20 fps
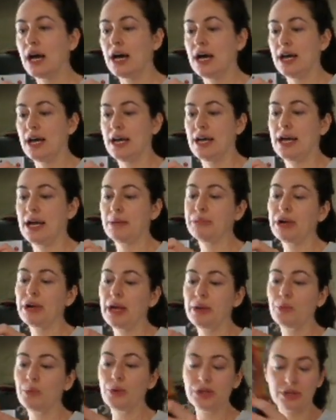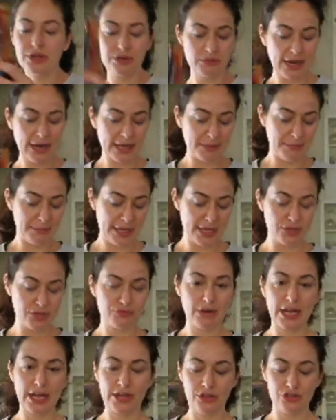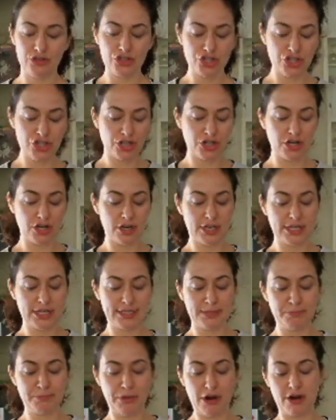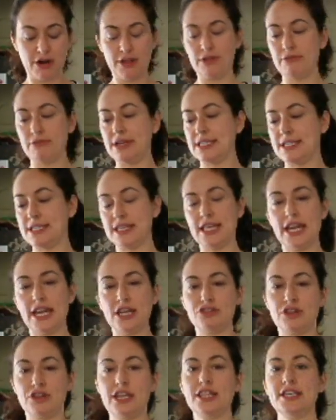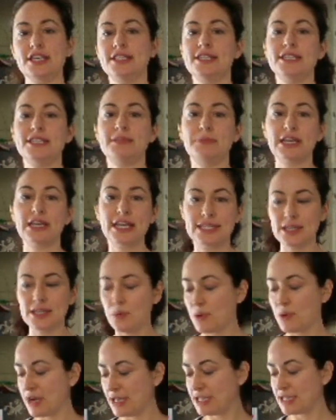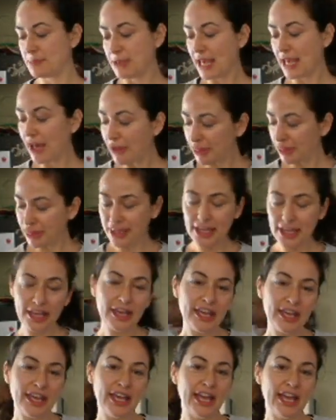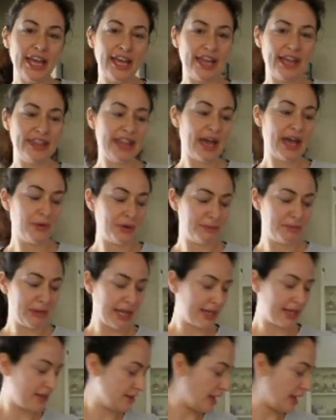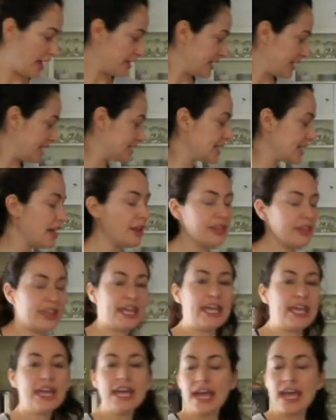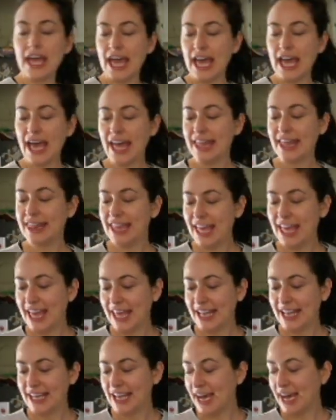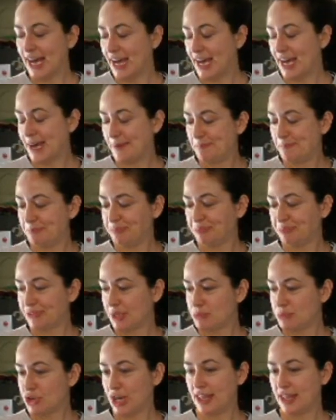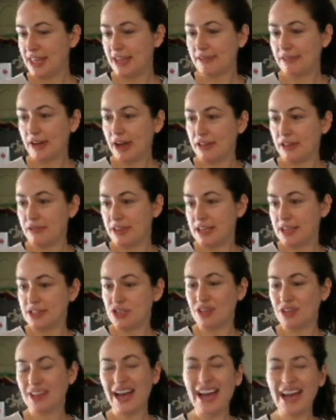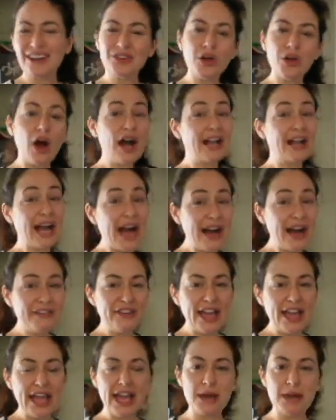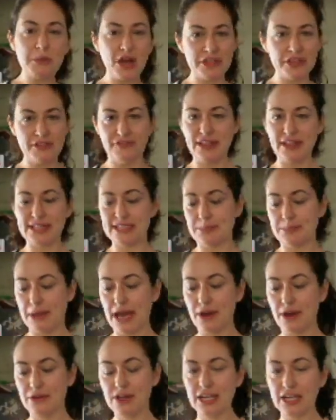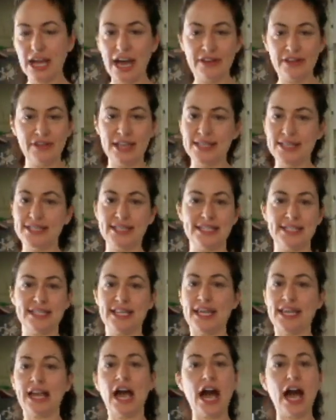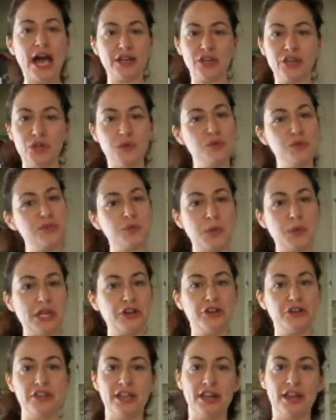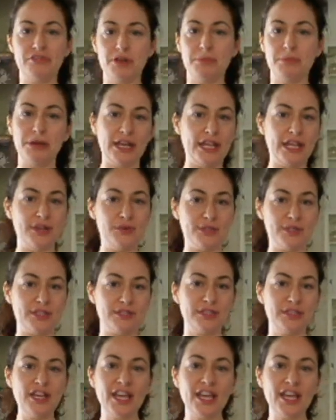I probably wouldn't recommend regular sugar, because part of the reason that I drink this is because I want it to be healthy, and that would make it a lot less healthy. And then I'm trying to think of other things. I don't know. Agave, I'm on the fence about. Agave is this like hot new sweetener that everybody who